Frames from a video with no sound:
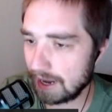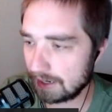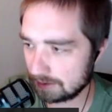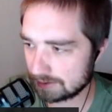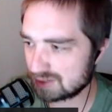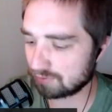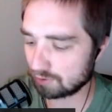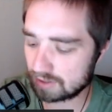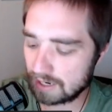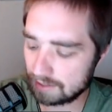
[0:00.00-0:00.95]
analyst
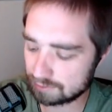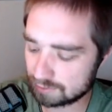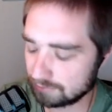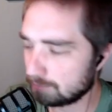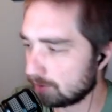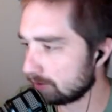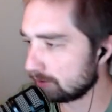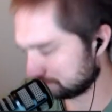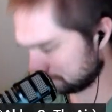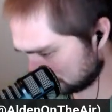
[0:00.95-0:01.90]
for college
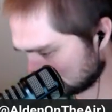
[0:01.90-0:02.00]
football.